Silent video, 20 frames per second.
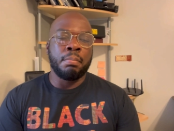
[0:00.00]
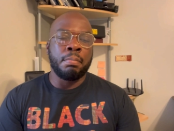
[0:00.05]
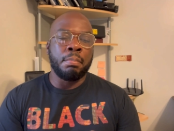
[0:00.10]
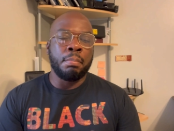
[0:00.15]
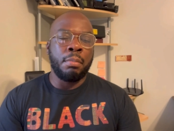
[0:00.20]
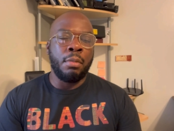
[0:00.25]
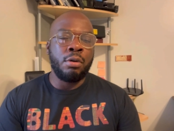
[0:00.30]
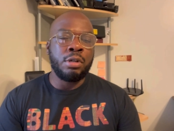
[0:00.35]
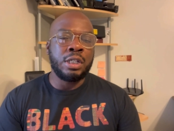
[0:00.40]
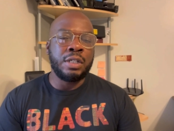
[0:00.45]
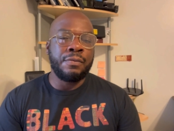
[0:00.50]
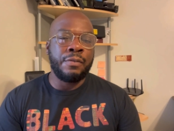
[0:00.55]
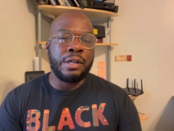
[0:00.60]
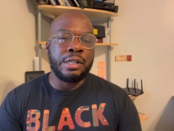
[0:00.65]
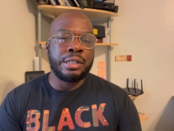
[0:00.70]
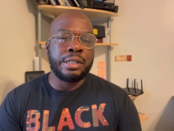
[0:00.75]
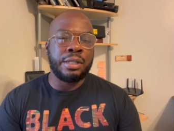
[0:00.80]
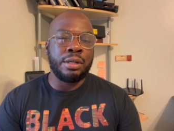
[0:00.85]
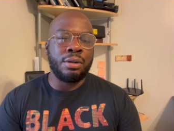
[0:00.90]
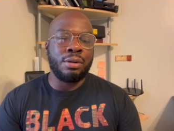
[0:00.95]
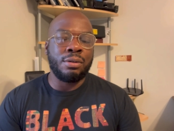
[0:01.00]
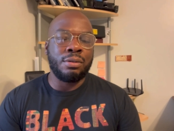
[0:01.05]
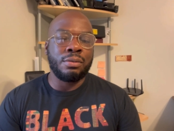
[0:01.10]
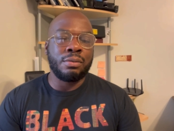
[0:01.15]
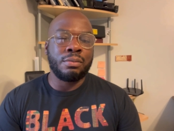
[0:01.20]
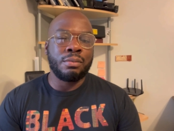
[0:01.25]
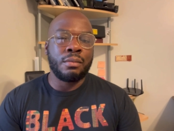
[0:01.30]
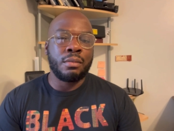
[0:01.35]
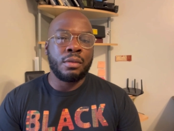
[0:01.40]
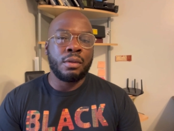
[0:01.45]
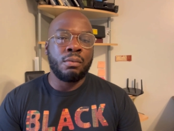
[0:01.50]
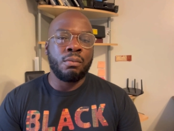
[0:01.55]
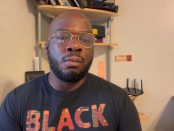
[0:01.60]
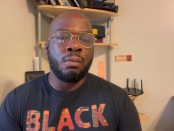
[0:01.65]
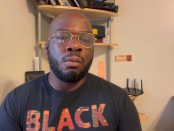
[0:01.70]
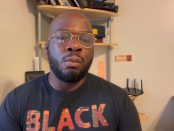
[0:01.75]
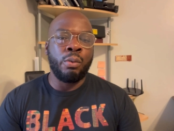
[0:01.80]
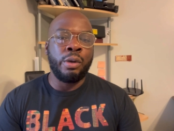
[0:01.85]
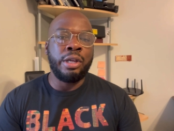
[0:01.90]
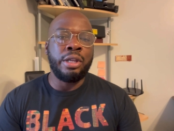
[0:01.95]
Most of us, though,
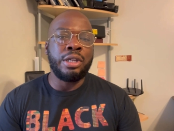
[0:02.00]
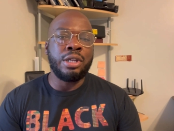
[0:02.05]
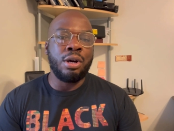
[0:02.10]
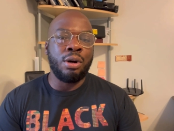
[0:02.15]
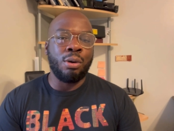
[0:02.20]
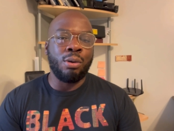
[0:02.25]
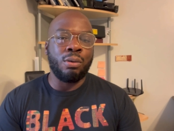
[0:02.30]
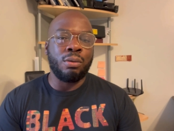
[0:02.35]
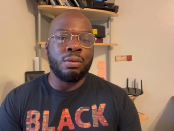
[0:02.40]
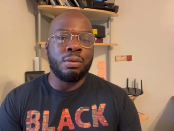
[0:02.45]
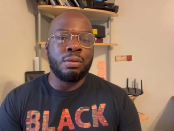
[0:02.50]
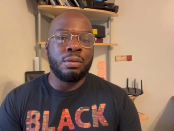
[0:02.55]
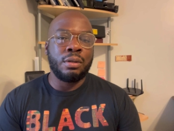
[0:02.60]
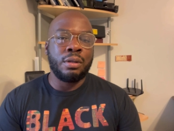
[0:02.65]
we know